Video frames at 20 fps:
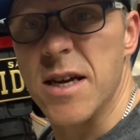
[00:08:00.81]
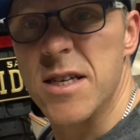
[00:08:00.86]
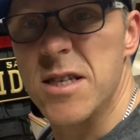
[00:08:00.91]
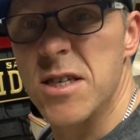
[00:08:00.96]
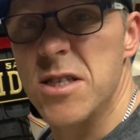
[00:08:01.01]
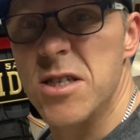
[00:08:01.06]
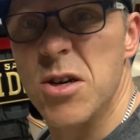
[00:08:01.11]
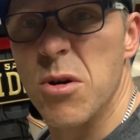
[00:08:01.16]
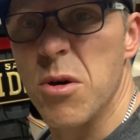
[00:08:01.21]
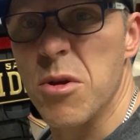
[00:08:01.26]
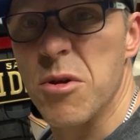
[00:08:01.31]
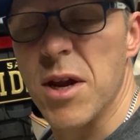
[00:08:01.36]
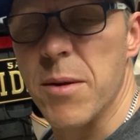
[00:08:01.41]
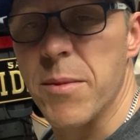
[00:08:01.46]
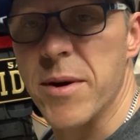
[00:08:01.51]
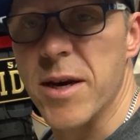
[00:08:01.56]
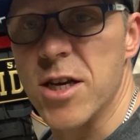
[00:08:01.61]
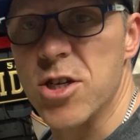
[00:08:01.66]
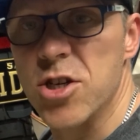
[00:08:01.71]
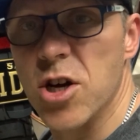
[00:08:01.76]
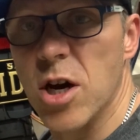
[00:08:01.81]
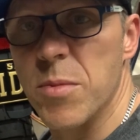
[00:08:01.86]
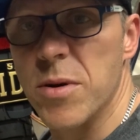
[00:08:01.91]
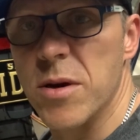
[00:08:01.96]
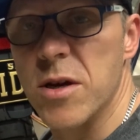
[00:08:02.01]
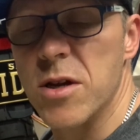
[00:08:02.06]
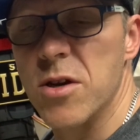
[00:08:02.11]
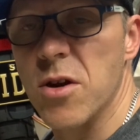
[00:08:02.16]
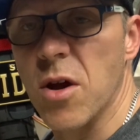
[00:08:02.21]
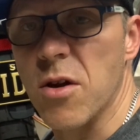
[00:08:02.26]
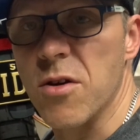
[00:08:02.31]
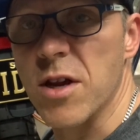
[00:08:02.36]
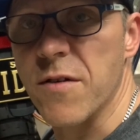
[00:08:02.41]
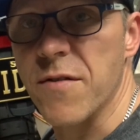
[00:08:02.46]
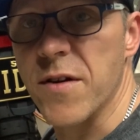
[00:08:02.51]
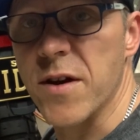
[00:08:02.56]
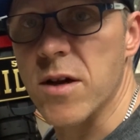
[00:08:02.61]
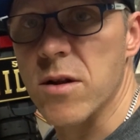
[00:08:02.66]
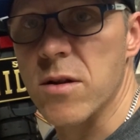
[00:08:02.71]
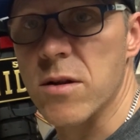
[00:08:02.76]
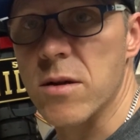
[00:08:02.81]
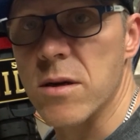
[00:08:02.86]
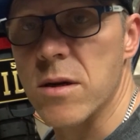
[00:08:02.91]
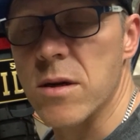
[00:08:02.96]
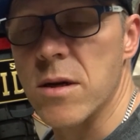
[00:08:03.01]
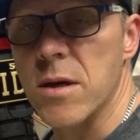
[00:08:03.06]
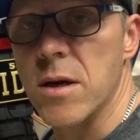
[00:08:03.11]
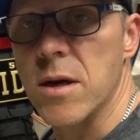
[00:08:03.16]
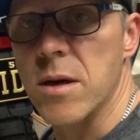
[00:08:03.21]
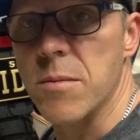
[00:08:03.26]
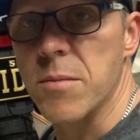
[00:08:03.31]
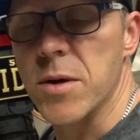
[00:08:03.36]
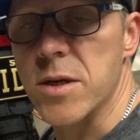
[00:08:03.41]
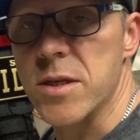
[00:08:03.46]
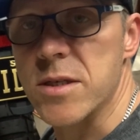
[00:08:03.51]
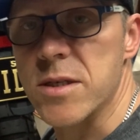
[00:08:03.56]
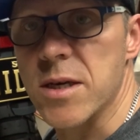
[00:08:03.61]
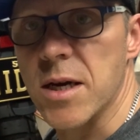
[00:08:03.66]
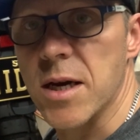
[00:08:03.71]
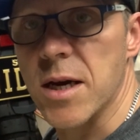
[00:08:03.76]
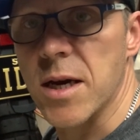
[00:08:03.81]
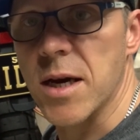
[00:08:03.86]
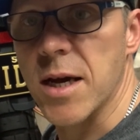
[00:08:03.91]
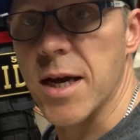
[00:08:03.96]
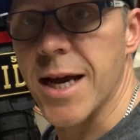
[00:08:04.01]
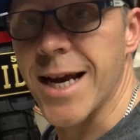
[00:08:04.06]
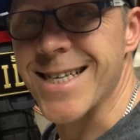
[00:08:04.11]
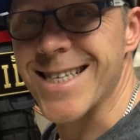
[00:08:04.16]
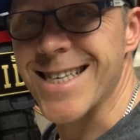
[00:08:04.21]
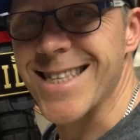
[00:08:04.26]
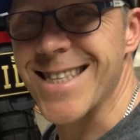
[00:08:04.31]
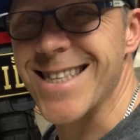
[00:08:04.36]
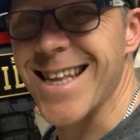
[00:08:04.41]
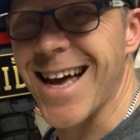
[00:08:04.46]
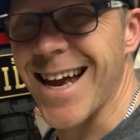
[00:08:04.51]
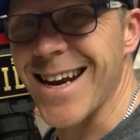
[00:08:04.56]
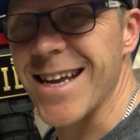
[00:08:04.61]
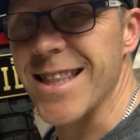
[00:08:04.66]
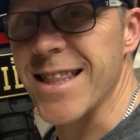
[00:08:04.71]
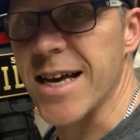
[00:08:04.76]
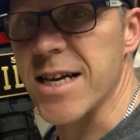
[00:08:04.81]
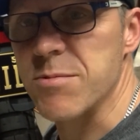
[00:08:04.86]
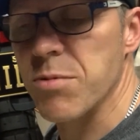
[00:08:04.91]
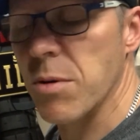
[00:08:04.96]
It's a two or three minute job, not difficult, but uh, it's, I think that's